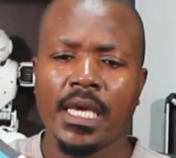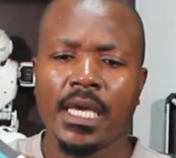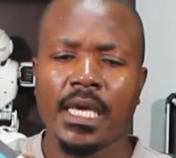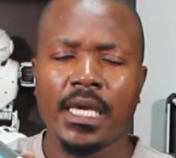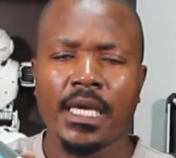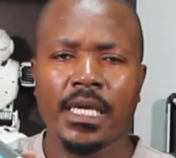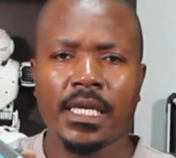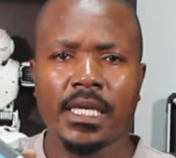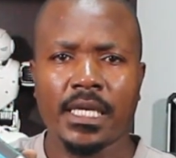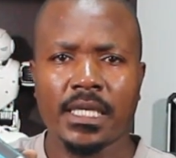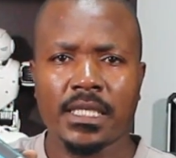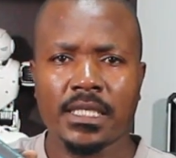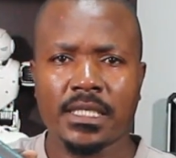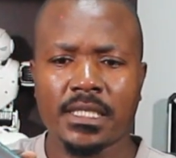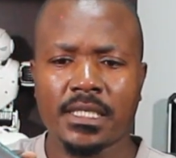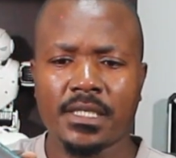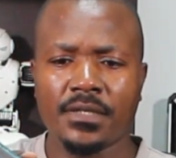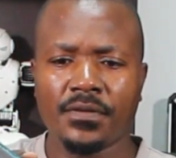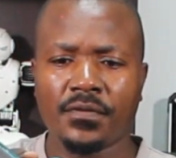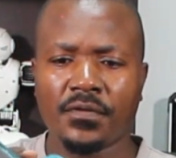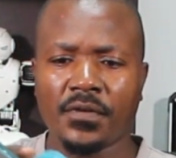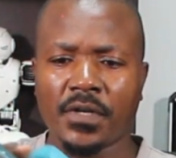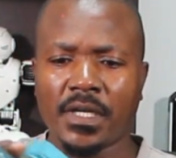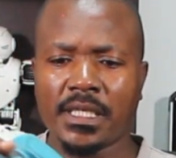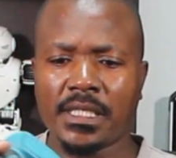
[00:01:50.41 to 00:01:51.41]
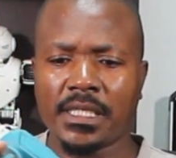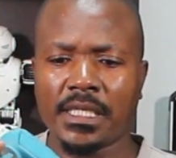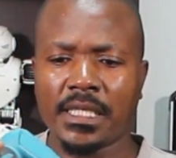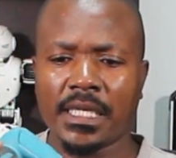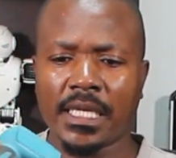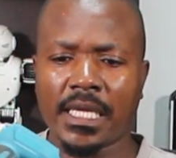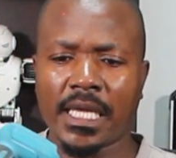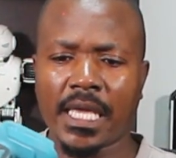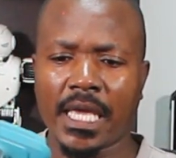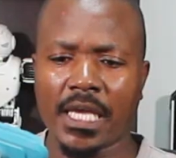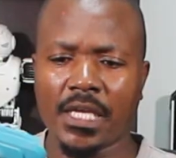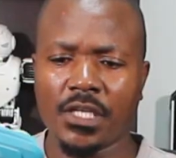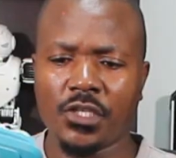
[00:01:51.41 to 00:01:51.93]
It has different
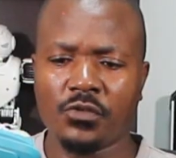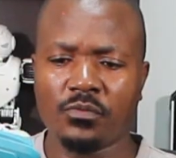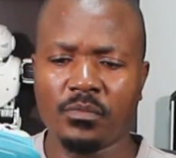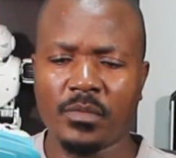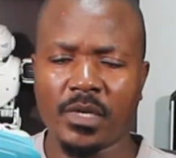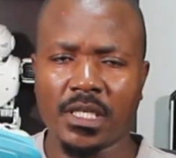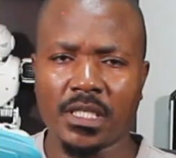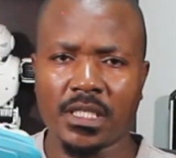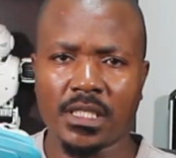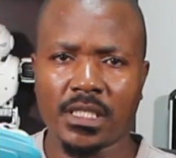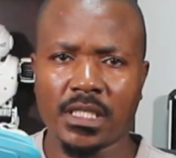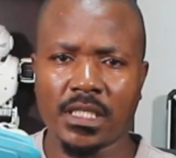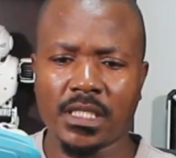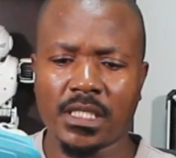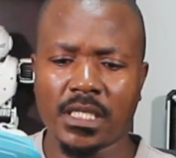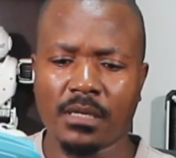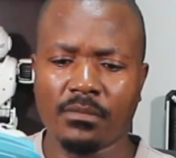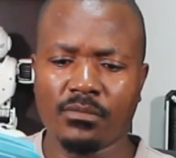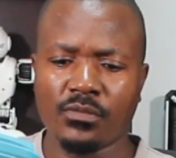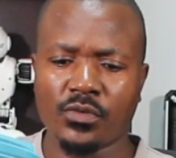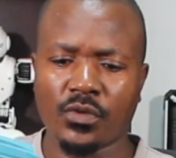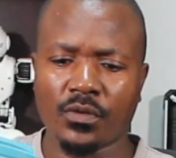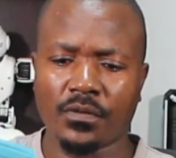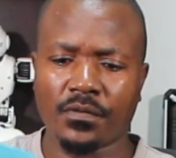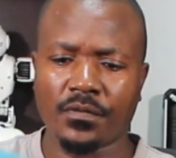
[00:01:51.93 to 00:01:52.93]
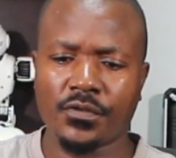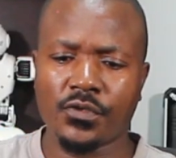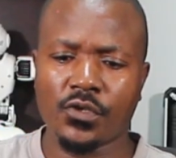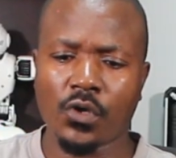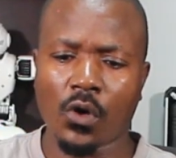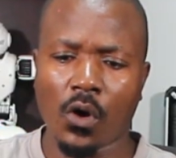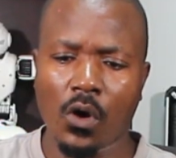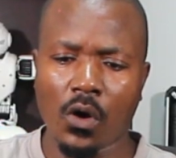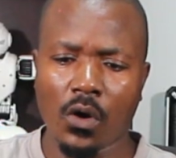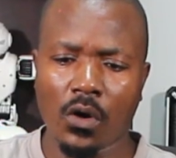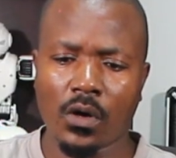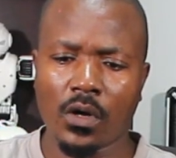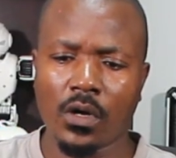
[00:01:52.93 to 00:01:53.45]
engagement in terms of
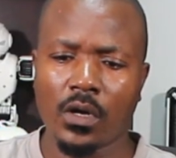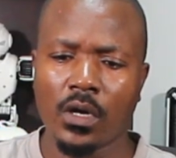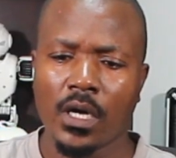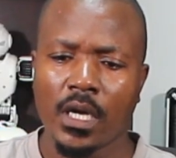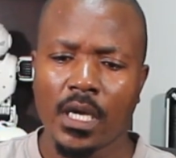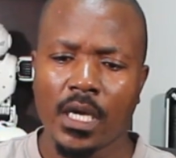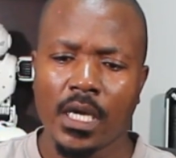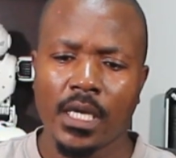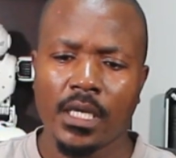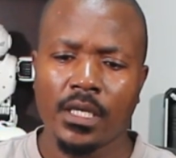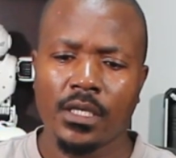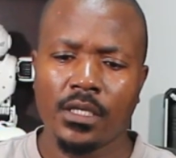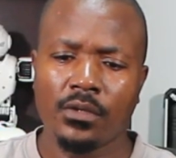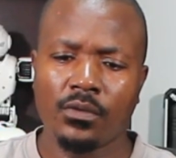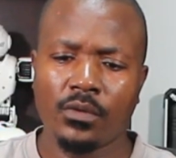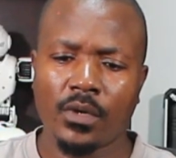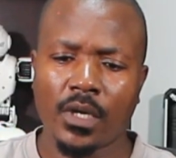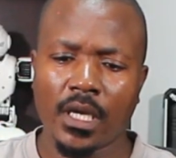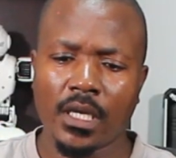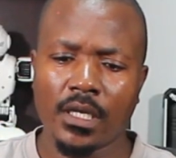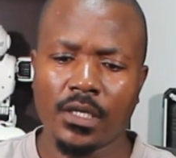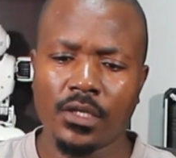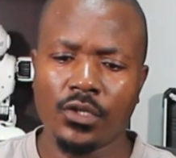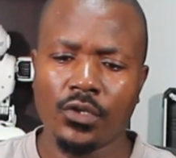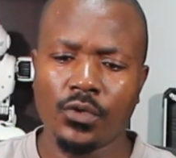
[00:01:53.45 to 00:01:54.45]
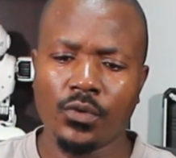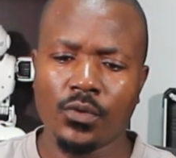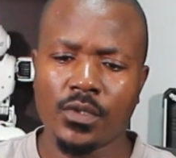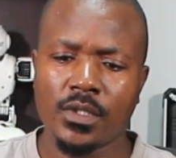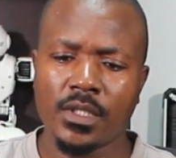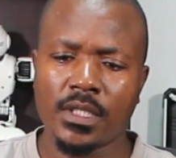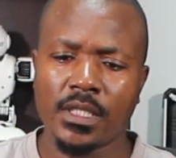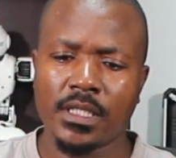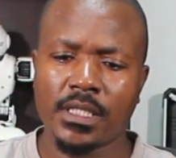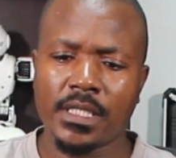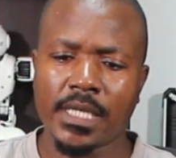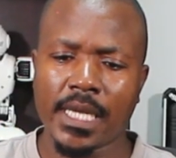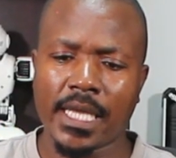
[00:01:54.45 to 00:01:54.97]
torque. You can use
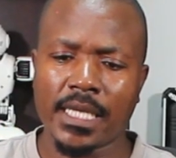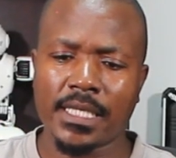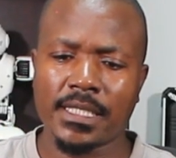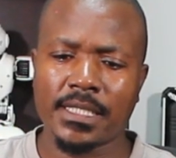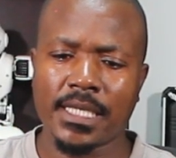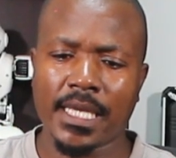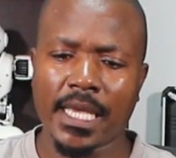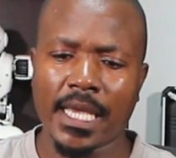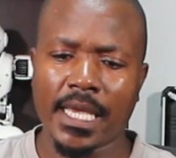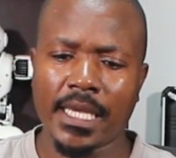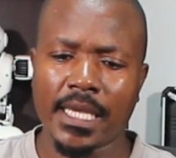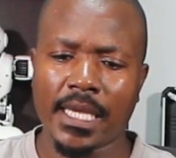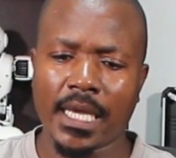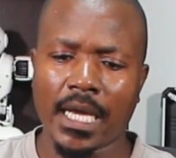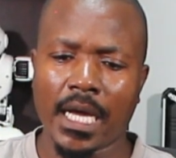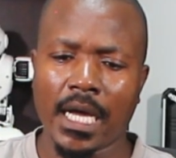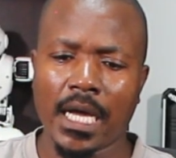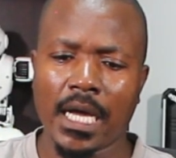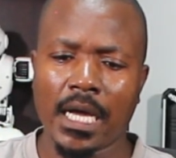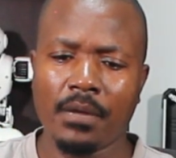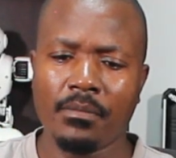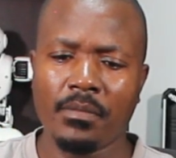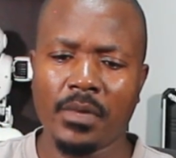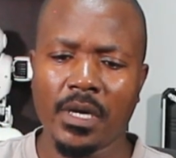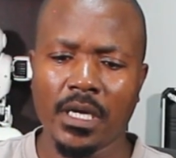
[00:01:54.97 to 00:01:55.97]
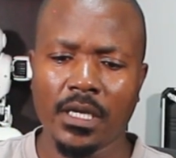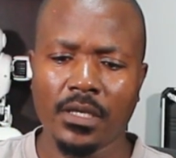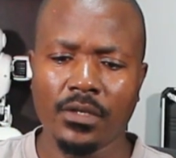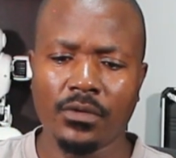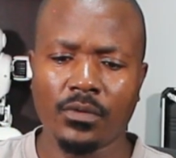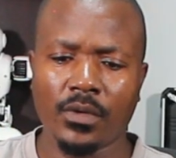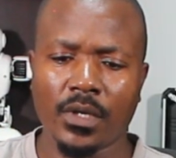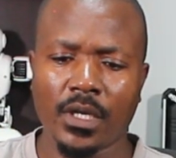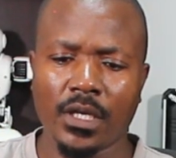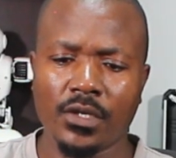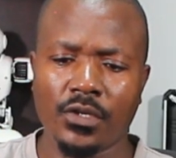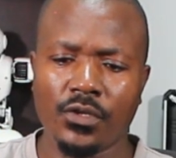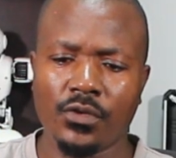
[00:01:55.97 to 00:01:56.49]
it as a hammer. You
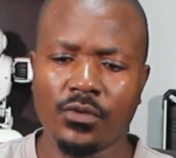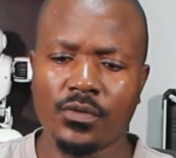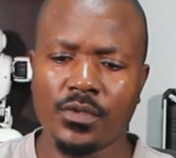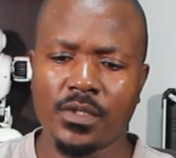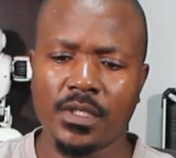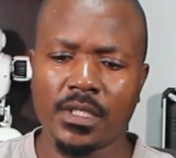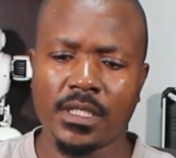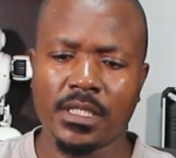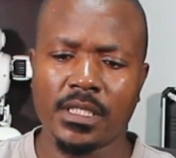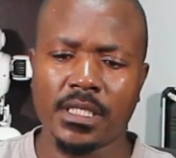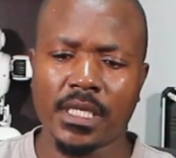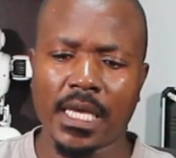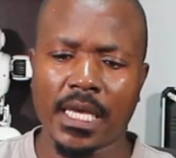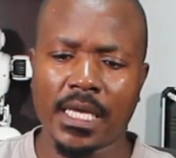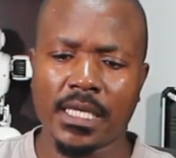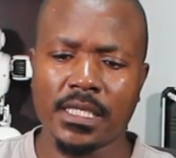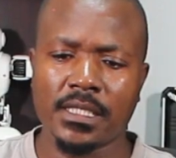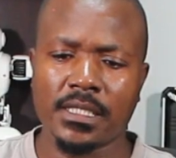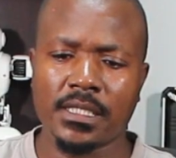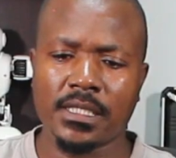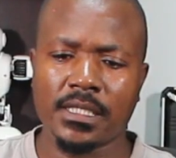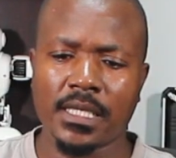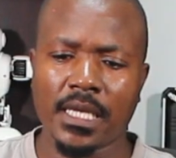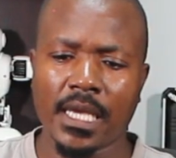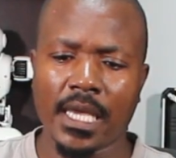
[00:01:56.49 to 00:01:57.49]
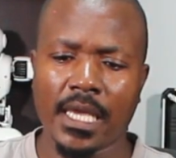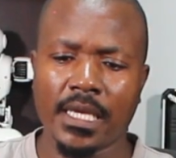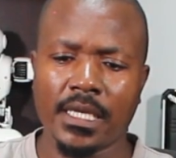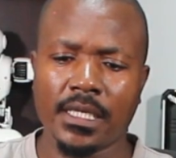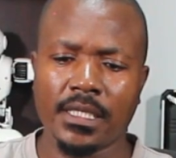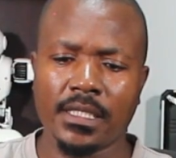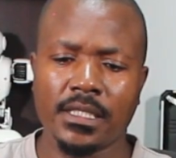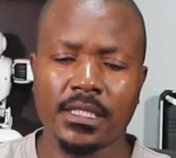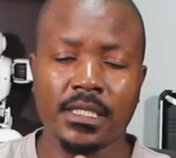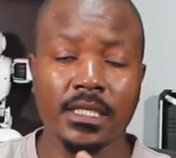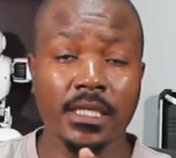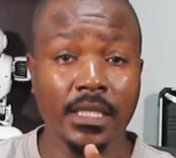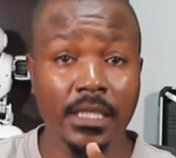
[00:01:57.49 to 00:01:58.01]
can use it as a
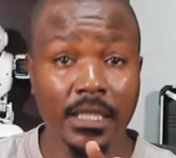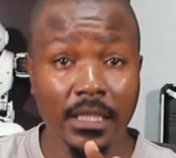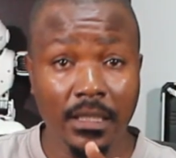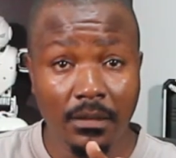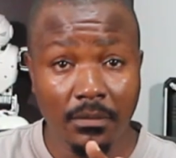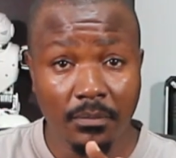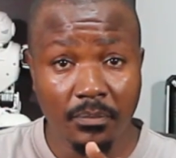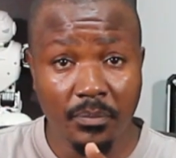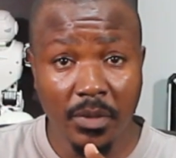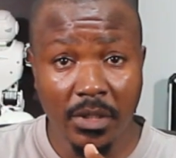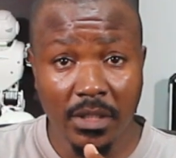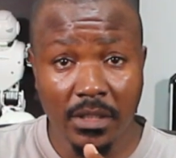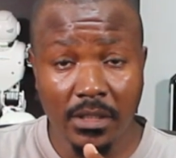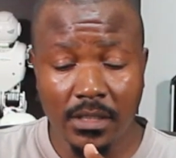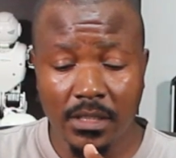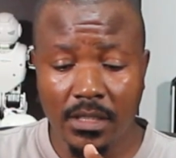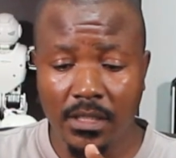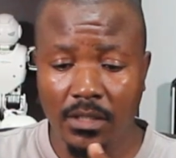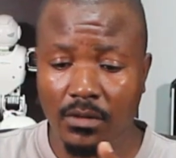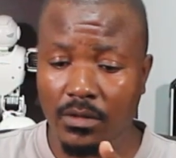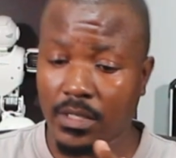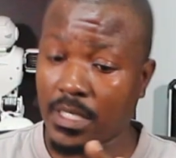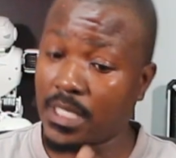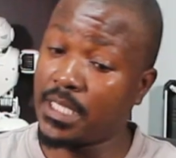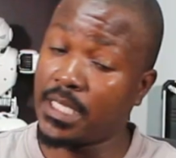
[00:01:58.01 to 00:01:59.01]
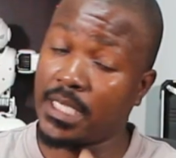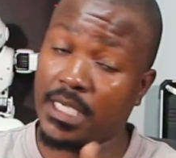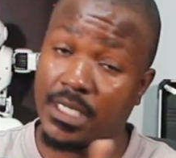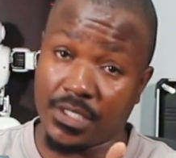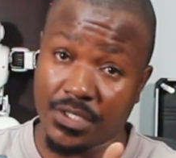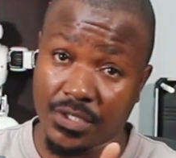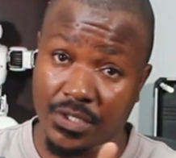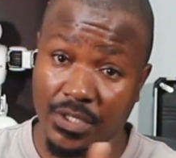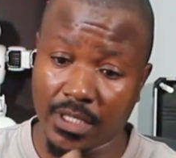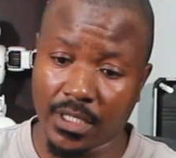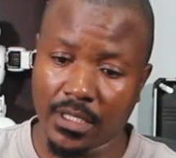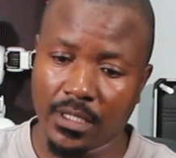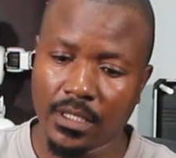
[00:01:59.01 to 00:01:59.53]
drill bit, or rather a
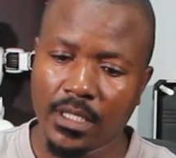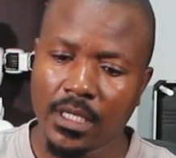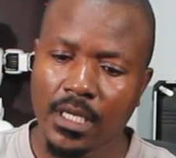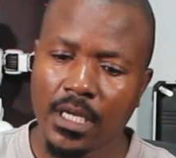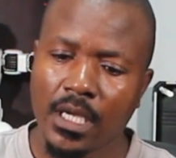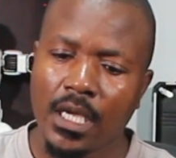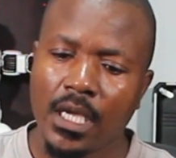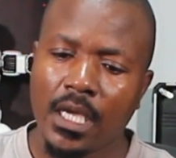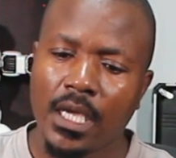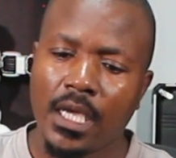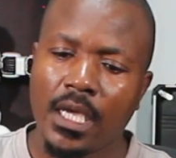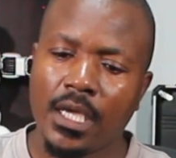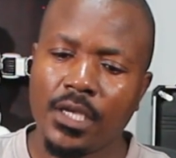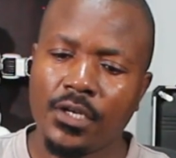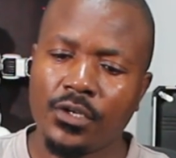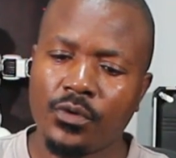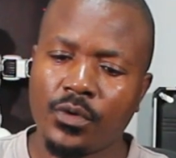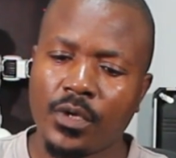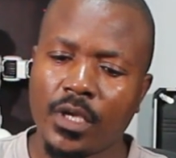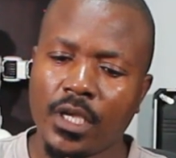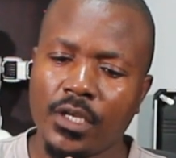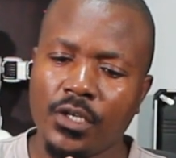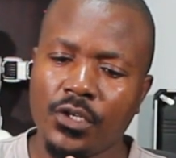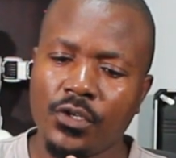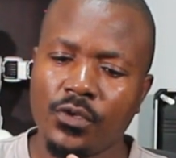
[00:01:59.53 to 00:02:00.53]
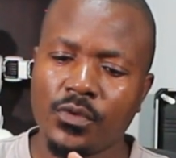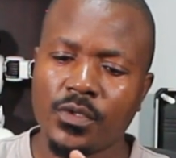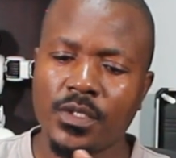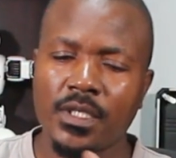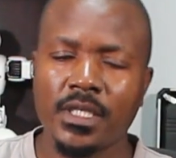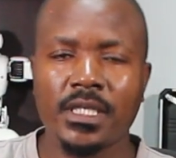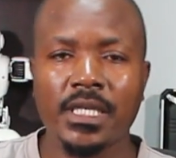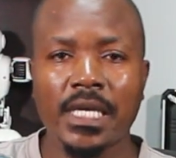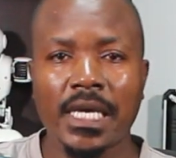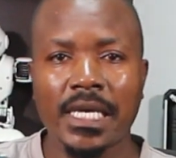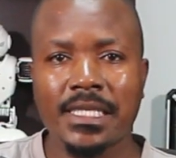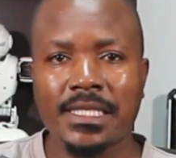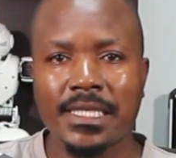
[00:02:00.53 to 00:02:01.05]
drill, and you can use
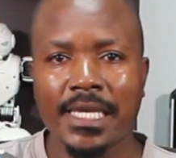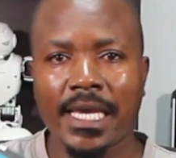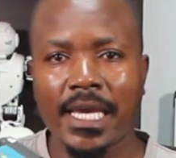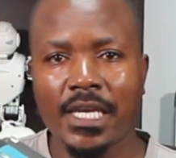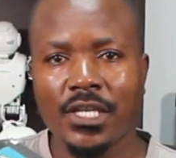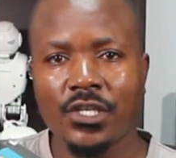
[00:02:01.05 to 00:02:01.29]
it as a